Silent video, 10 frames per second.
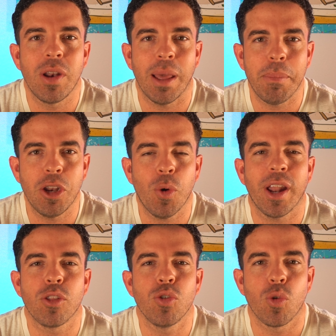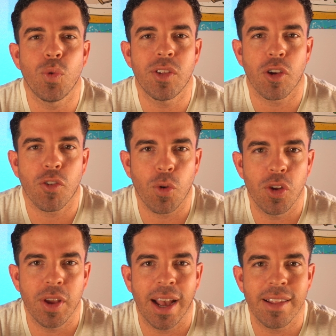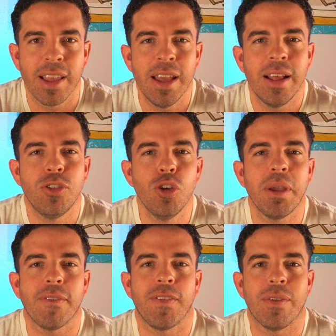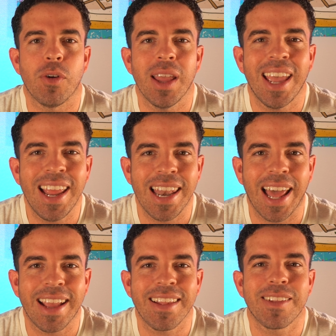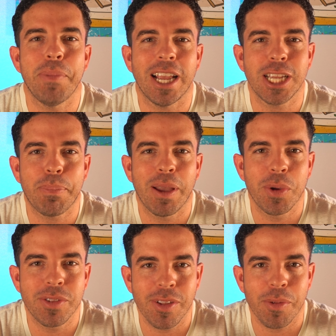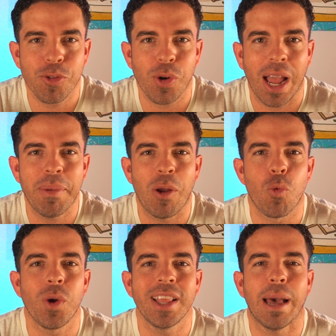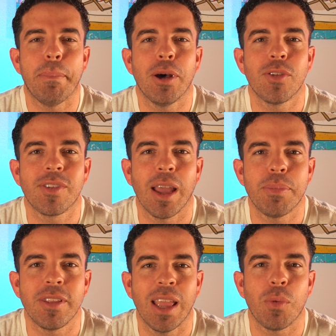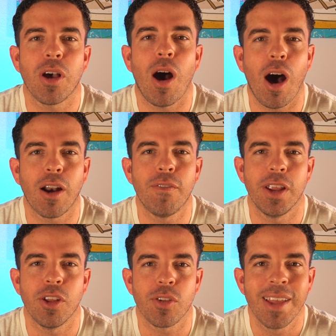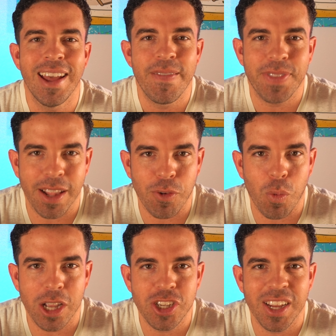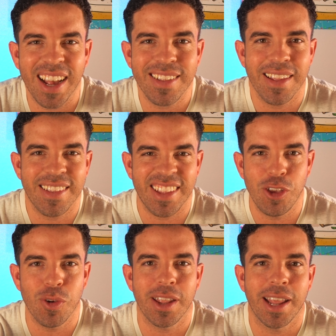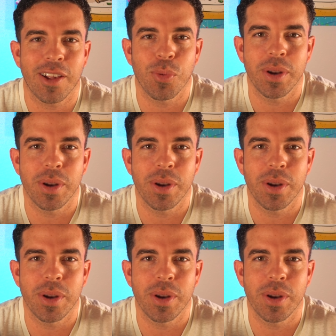let me know and I'll do the research for you guys. Do me a favor, hit like, smash that penguin to subscribe, and ring that bell to stay up to date with all our videos. Thanks for watching, guys. See you on the next